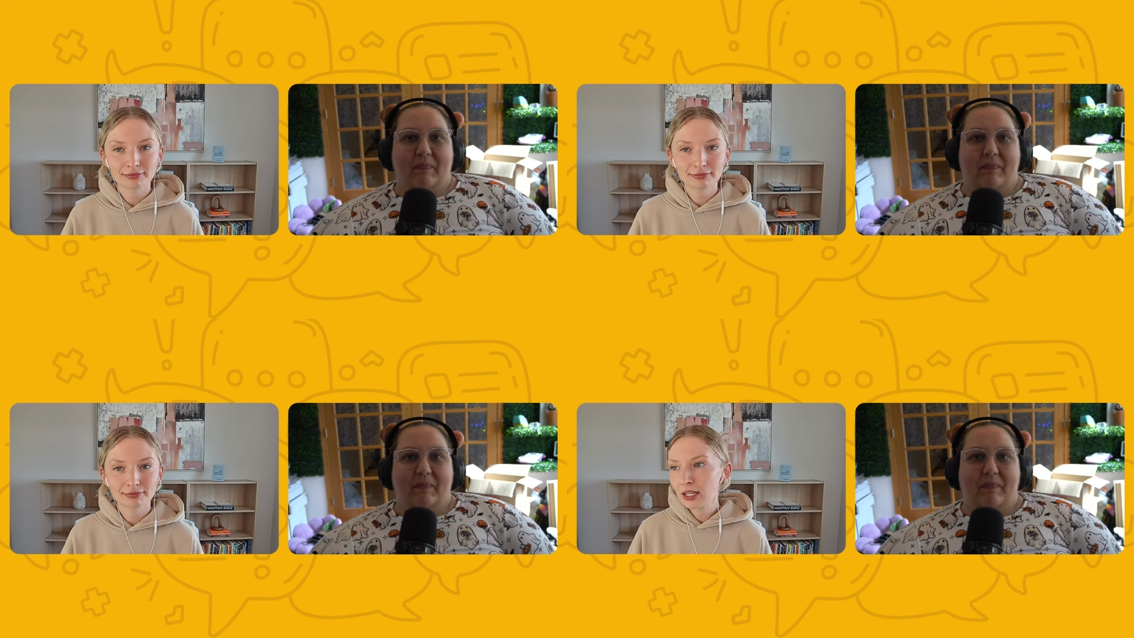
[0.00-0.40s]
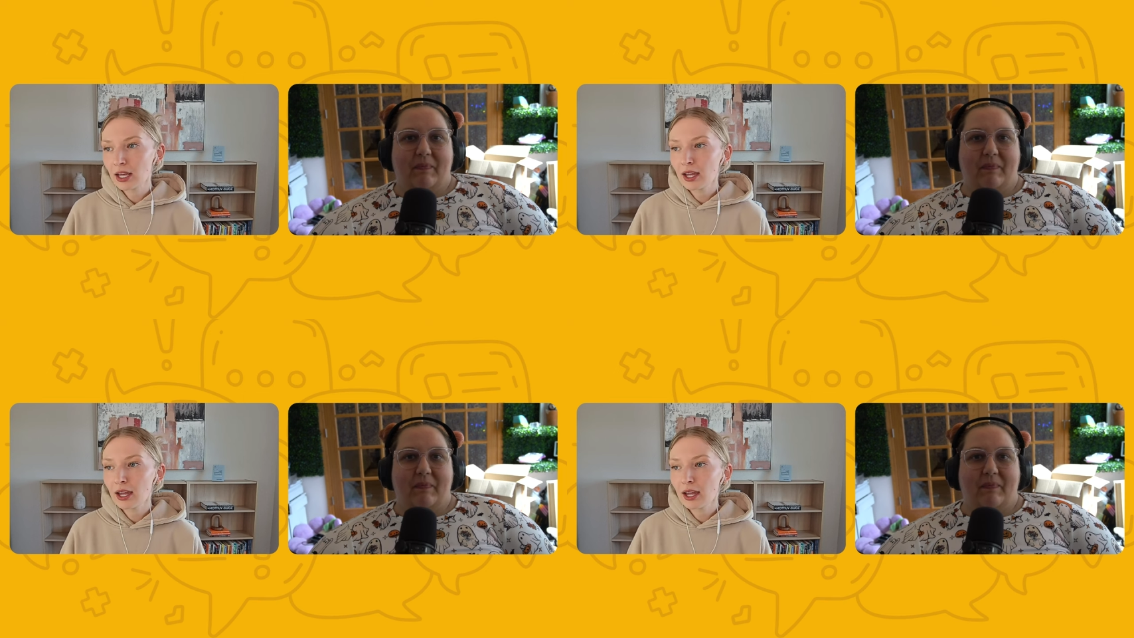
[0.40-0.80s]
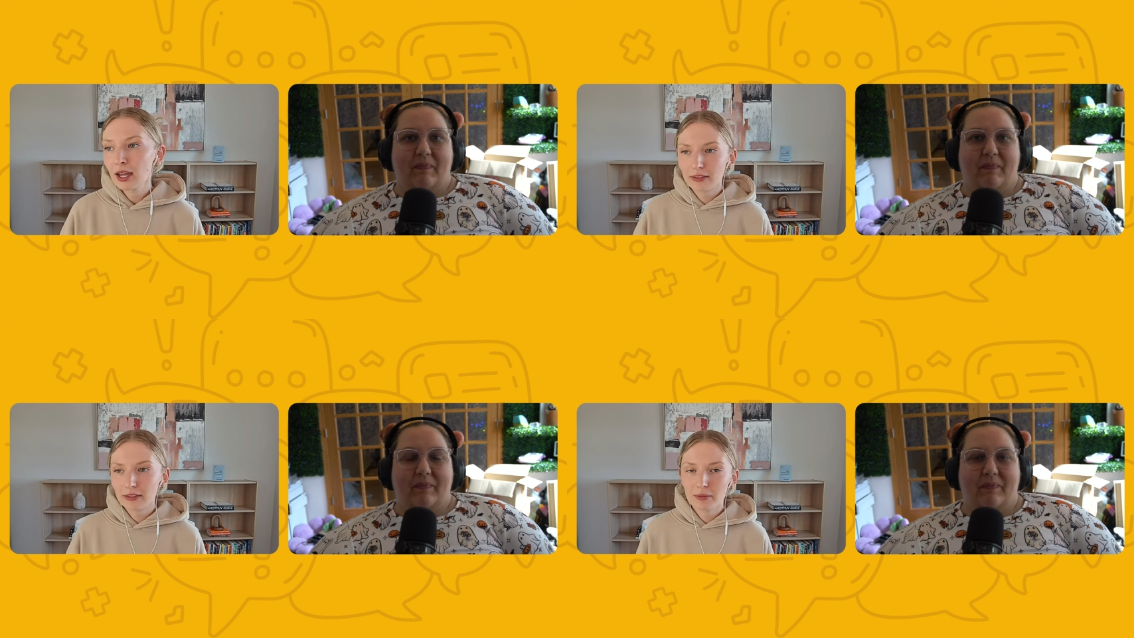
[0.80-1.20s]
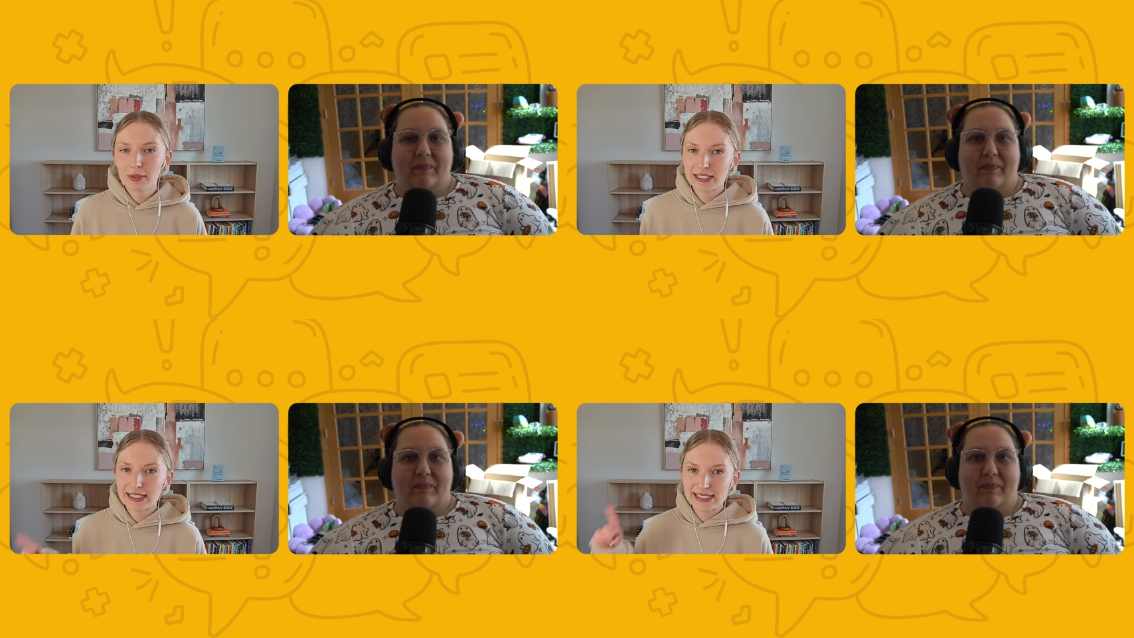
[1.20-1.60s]
Speaker 1: Um, one of the
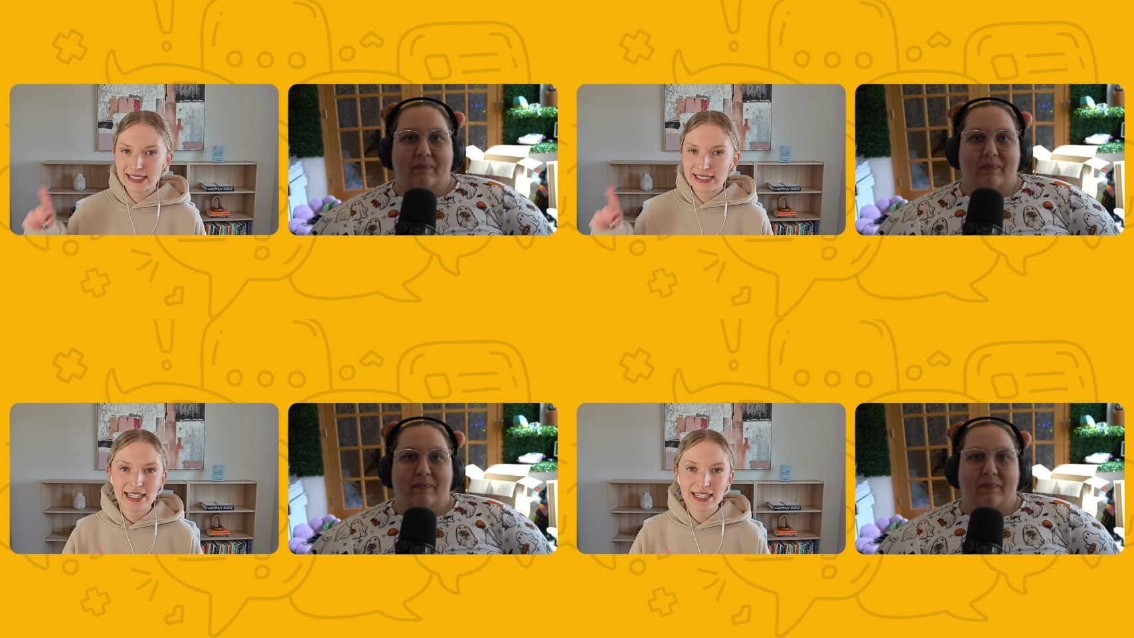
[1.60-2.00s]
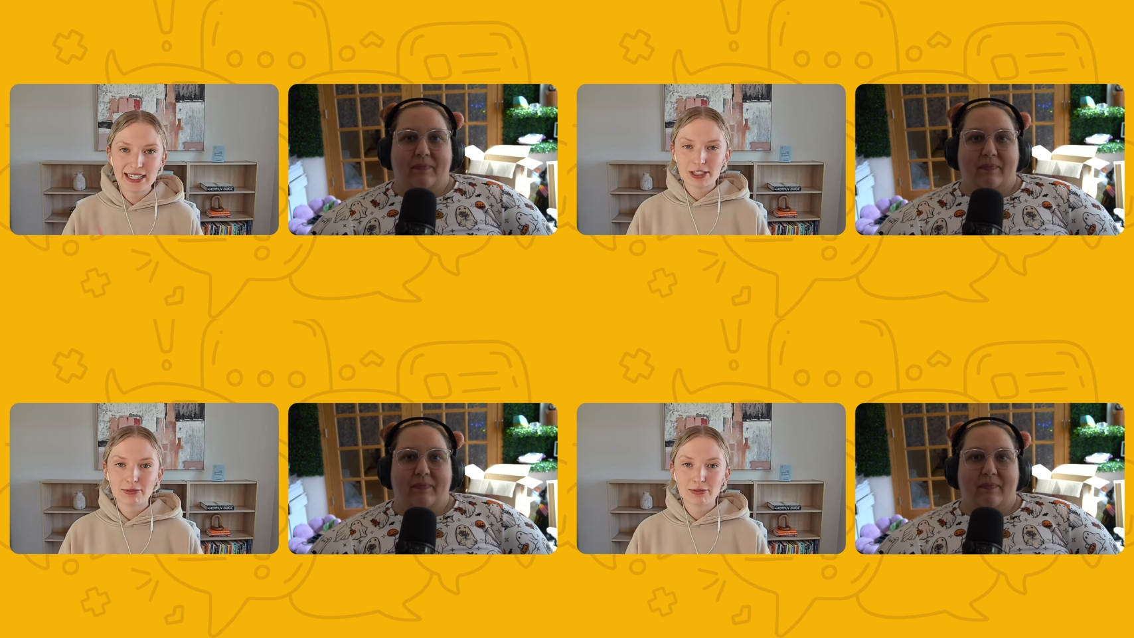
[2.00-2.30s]
biggest things I always